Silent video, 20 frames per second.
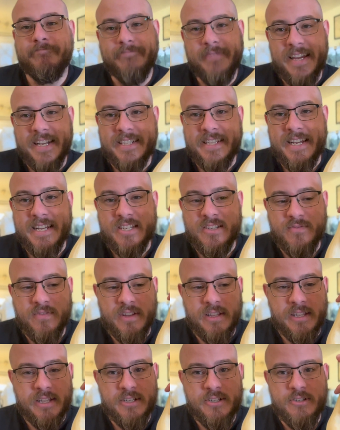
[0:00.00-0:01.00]
it takes a
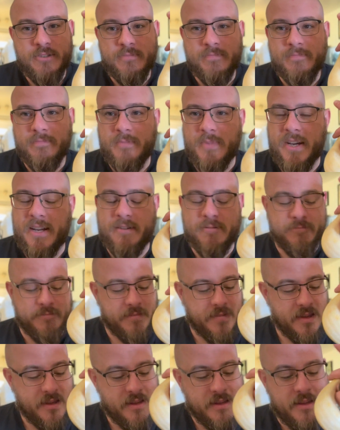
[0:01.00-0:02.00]
village. But
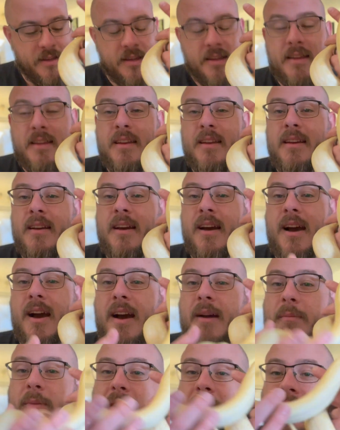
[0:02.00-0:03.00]

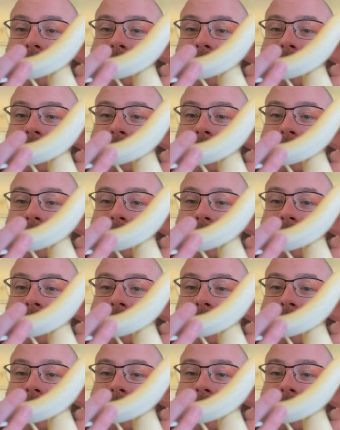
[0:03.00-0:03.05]
I'm going to